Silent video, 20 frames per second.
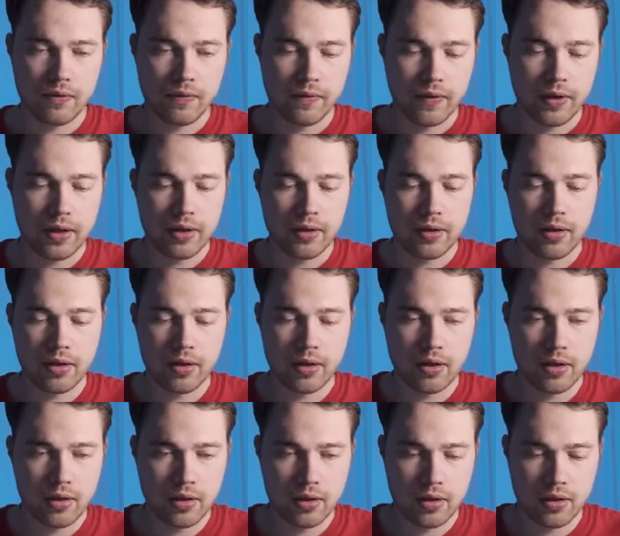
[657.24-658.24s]
right?
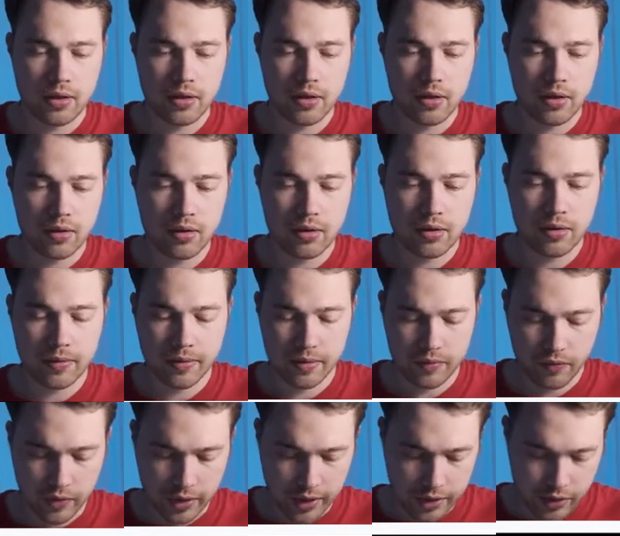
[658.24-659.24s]

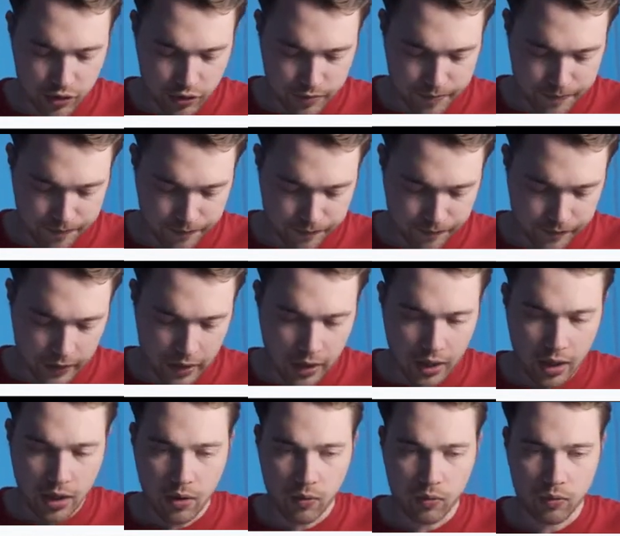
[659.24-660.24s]
Range.
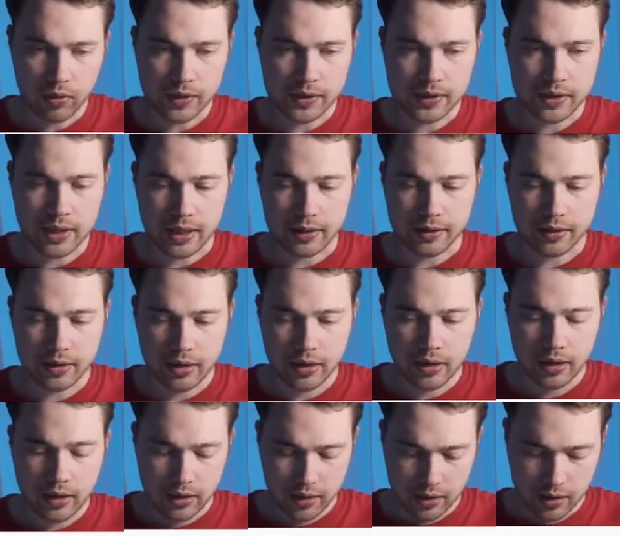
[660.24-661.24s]
What is that?
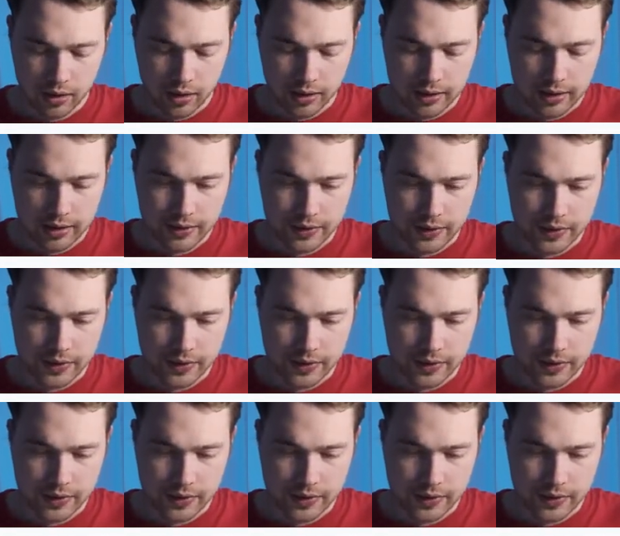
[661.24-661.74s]
That is a